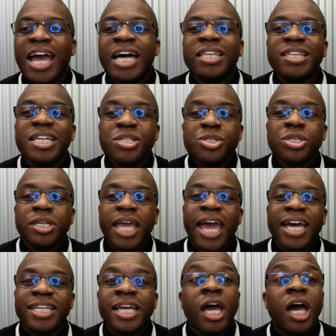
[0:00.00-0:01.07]
Let's look
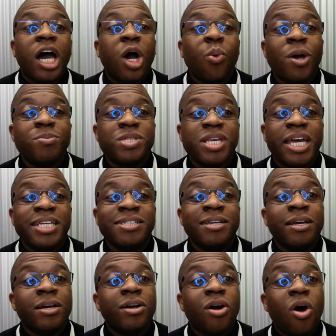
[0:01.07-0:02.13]
at a website
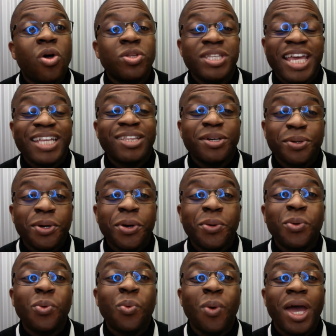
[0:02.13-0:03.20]
called NetLogo
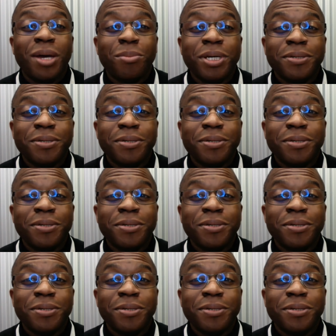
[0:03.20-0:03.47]
Web.